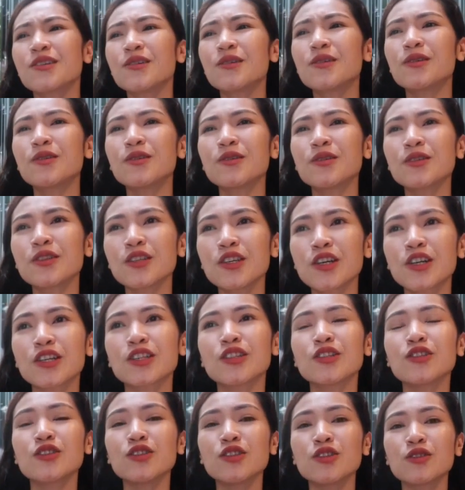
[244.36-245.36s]
So,
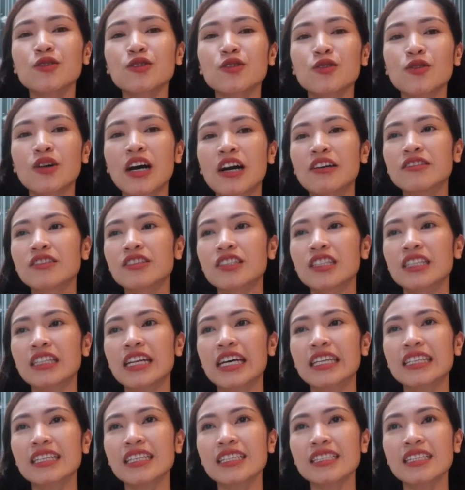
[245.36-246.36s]
yun yung to counter
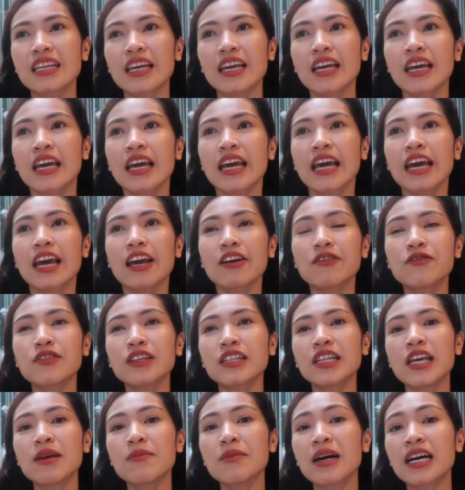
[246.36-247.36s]
that kasi
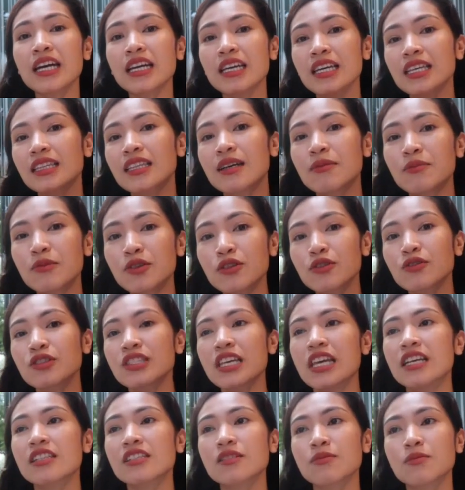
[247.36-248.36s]
everyday makikita mo yung
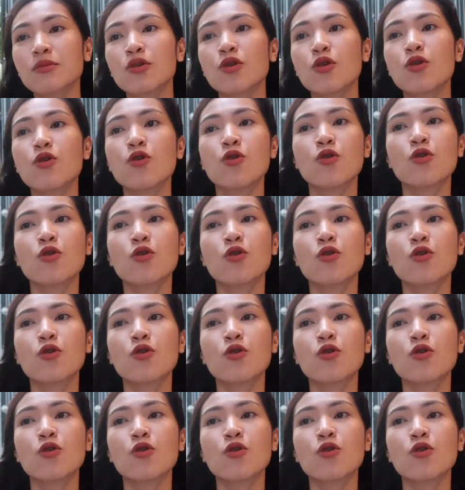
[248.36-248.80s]
sales mo.